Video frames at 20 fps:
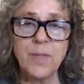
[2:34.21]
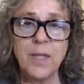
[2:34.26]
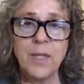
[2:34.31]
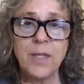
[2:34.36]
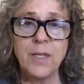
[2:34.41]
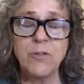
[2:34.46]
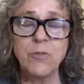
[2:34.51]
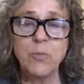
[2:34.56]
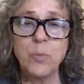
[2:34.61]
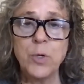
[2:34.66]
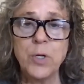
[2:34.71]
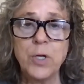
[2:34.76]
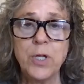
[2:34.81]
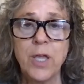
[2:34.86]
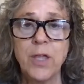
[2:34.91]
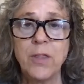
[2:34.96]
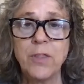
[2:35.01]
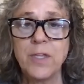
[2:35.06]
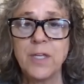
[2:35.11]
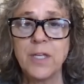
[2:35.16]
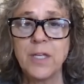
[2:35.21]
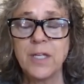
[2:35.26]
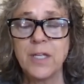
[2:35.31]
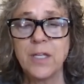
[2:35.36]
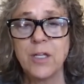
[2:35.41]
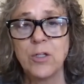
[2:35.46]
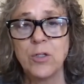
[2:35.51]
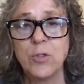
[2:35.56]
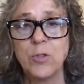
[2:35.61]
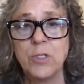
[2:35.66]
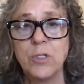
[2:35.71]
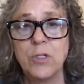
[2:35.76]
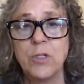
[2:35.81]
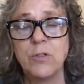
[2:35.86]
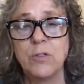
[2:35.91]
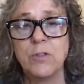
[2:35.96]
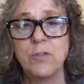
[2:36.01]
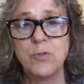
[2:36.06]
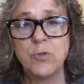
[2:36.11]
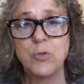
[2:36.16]
And his work ethic included
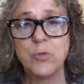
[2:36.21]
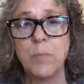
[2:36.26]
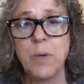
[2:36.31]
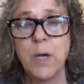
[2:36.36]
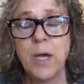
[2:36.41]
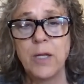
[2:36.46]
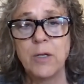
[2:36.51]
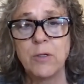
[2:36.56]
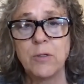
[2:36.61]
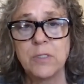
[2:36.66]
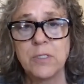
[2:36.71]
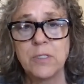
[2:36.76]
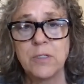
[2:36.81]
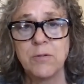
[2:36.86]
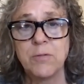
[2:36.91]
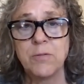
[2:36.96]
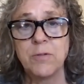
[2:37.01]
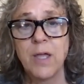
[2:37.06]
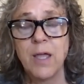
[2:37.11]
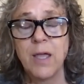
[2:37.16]
these 2 mottos of,